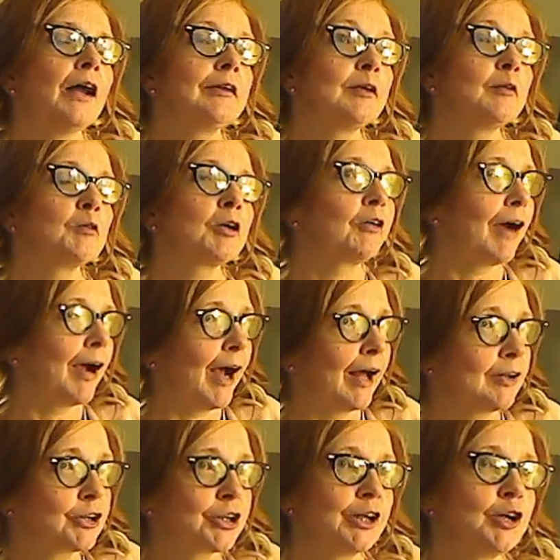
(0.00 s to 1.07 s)
They were
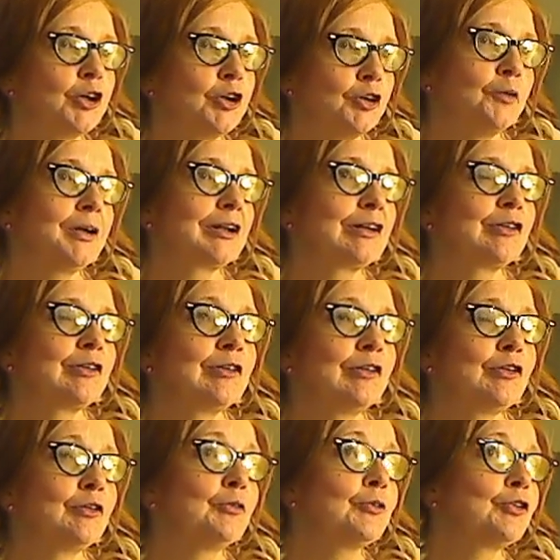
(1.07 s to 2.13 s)
crashing
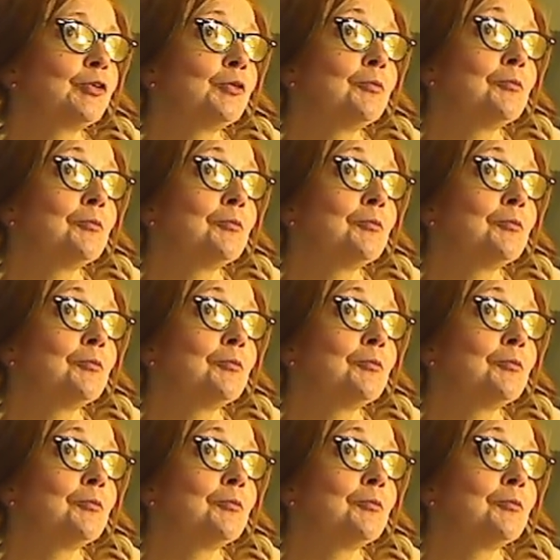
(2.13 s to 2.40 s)
due to